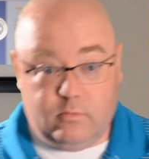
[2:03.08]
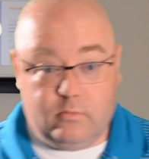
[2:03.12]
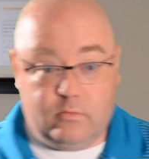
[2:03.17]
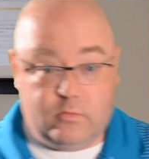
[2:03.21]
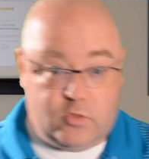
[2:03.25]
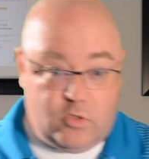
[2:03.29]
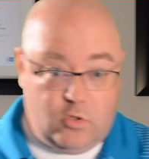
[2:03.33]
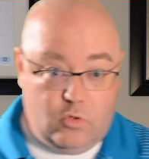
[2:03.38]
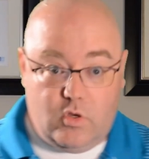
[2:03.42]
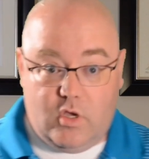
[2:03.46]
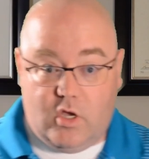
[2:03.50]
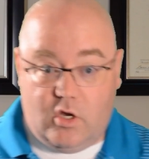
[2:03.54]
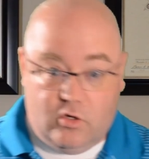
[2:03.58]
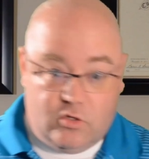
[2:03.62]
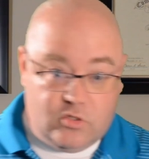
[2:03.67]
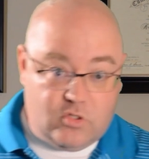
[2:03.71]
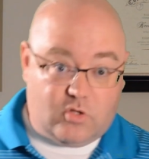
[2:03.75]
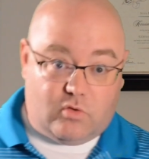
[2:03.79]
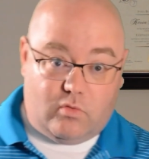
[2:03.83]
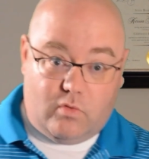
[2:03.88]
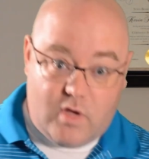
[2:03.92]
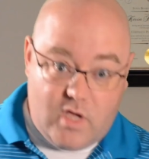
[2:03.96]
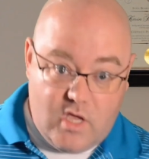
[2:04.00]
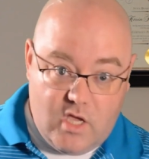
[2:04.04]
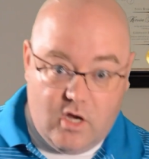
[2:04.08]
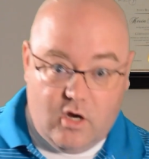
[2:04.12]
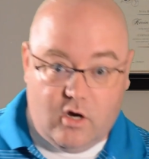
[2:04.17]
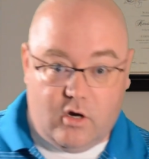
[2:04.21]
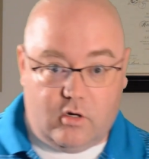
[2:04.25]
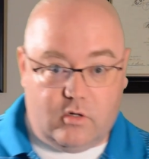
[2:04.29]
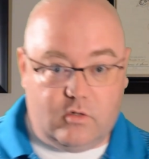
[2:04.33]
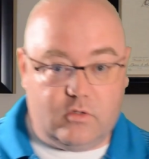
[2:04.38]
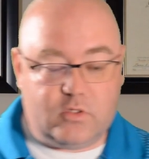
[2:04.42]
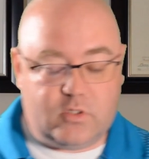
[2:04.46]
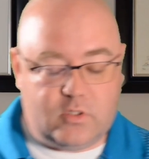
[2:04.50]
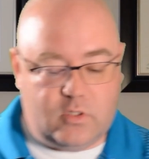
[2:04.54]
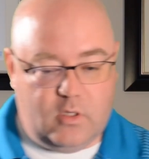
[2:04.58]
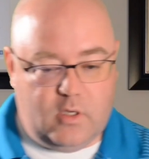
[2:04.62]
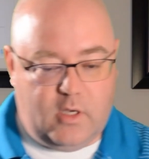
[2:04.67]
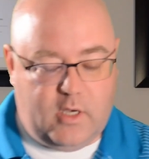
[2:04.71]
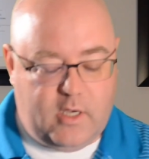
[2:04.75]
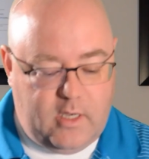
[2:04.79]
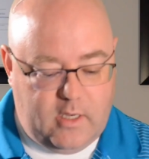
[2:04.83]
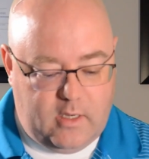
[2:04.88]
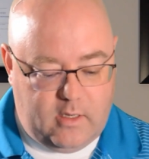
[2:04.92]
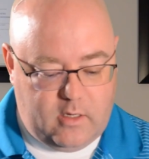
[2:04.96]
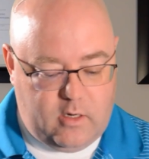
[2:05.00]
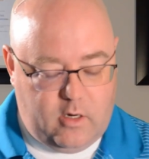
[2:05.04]
2 years, 3 years
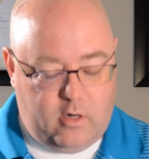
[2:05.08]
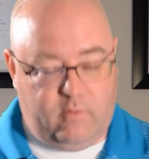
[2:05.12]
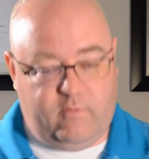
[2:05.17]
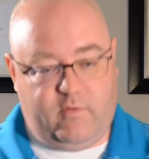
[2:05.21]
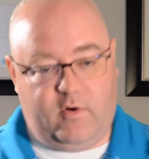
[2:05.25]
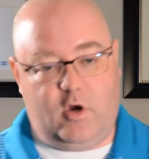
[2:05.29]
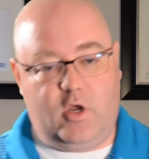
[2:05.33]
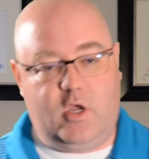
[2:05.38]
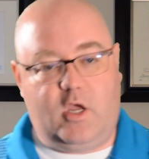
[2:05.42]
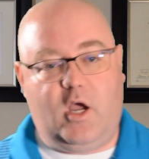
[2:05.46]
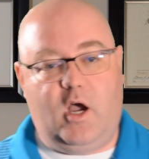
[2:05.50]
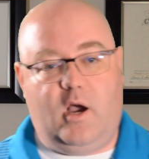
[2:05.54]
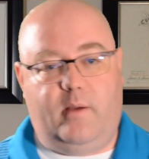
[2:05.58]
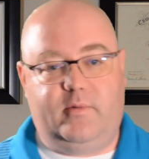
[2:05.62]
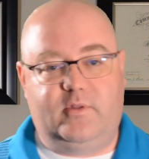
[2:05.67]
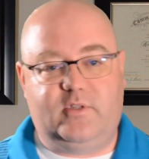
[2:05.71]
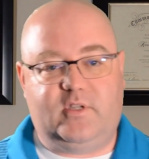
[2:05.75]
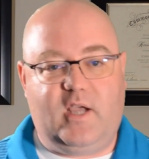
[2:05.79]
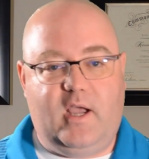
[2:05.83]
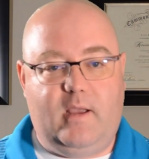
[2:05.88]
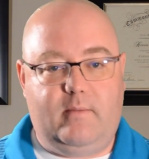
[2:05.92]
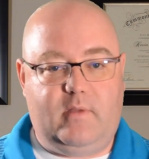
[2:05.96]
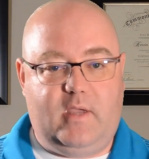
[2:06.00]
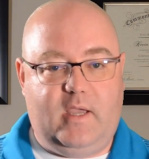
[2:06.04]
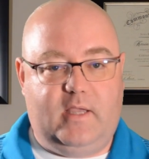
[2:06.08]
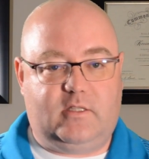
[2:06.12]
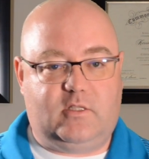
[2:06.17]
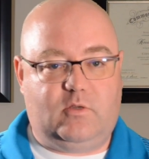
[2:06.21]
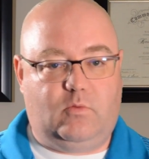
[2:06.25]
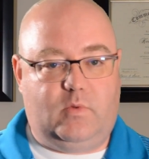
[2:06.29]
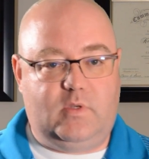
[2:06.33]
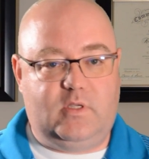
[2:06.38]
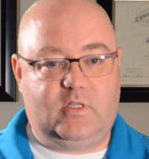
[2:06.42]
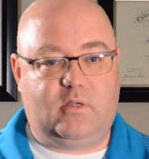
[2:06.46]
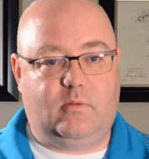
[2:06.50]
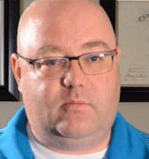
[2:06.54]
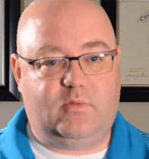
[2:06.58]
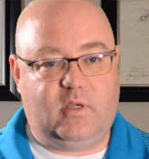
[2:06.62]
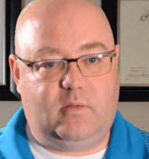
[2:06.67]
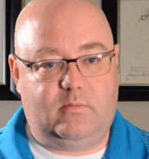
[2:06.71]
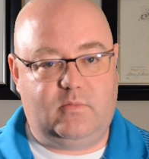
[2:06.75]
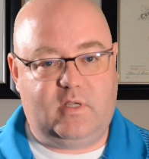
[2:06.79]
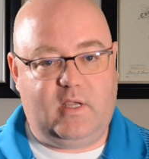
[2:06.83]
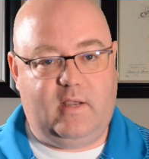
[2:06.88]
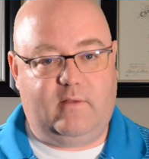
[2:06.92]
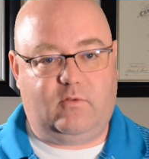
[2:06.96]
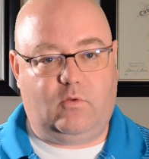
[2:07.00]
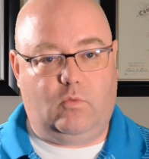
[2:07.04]
are very common time gates that we
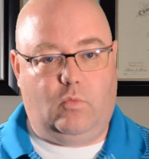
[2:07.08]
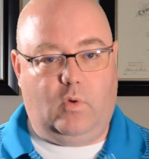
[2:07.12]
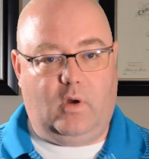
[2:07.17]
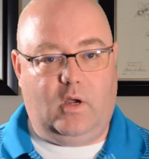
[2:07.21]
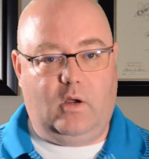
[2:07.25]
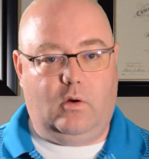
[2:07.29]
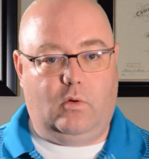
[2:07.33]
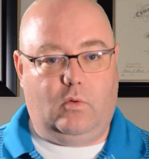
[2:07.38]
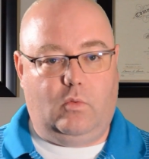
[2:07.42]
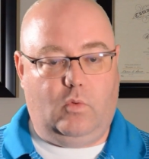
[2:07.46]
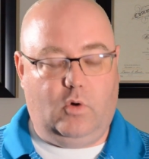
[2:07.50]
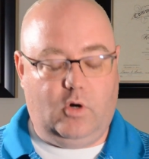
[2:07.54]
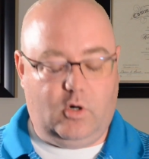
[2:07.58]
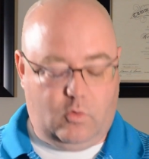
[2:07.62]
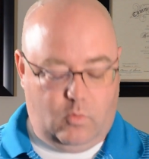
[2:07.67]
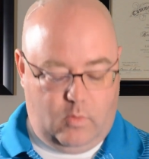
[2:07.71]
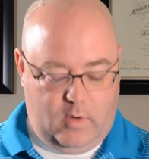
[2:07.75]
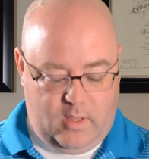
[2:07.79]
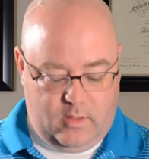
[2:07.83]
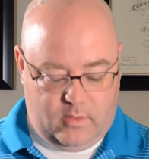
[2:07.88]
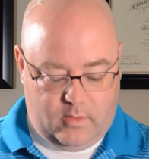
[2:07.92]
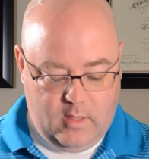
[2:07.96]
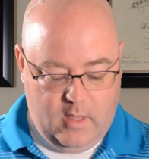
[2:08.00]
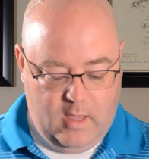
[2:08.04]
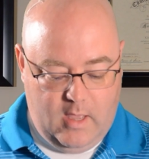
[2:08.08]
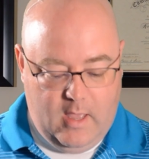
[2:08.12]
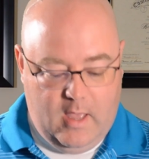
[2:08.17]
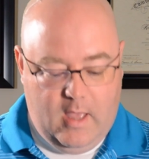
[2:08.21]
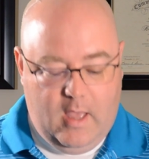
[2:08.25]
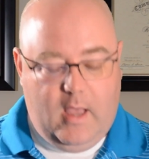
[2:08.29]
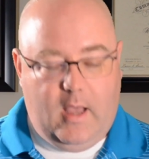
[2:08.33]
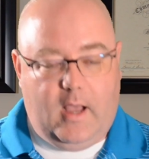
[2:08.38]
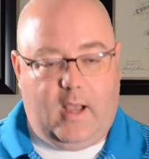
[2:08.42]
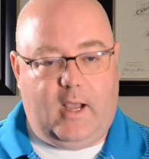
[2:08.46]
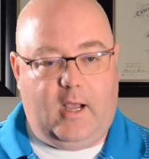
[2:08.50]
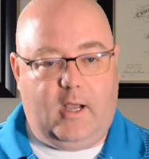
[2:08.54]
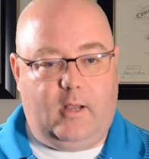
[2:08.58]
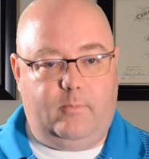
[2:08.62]
sometimes have to work with.